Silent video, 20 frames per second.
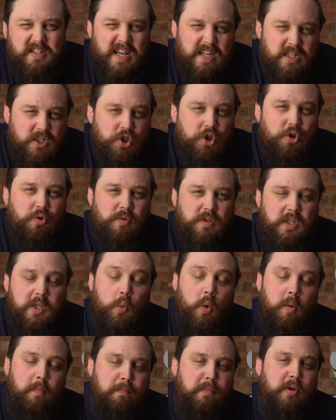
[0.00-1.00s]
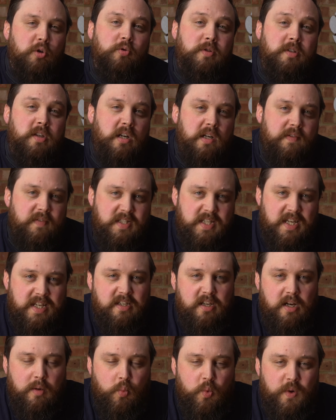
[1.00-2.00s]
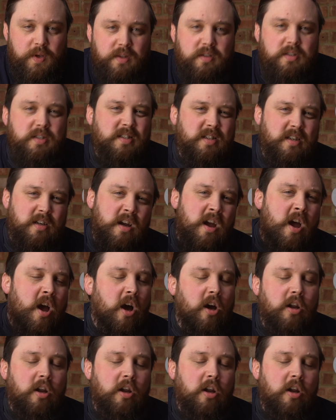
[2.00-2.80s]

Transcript: That's usually what most divers end up with, just a,